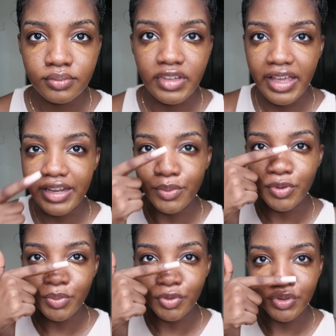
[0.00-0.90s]
I had a
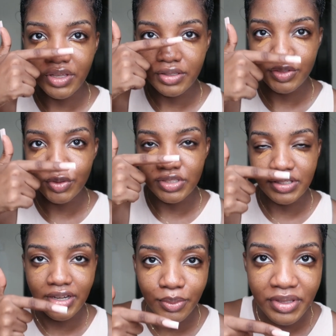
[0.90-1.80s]
pimple here, so you see
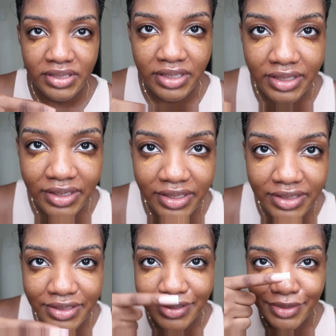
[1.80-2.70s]
now basically
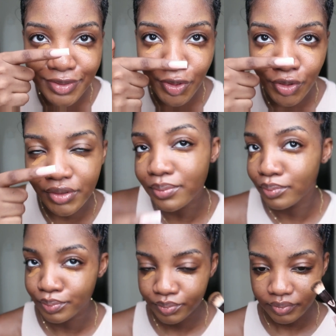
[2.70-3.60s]
it's gone.
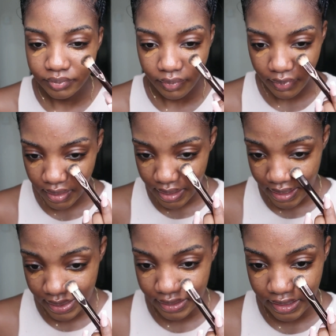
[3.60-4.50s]

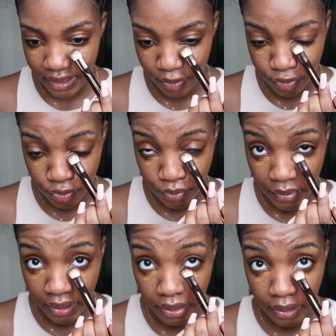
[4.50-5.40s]
And then I'll do
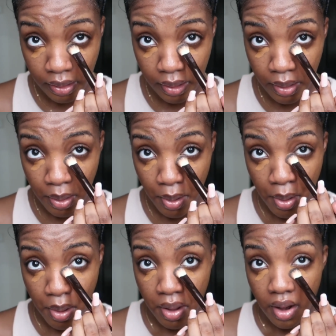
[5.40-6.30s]
my
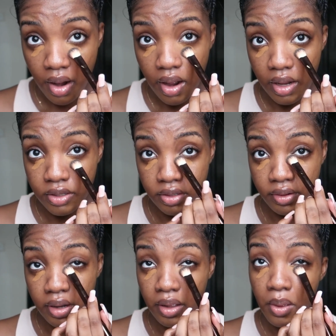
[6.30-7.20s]
under
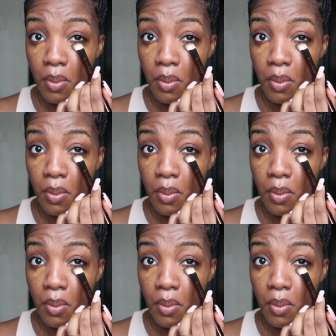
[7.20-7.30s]
eye.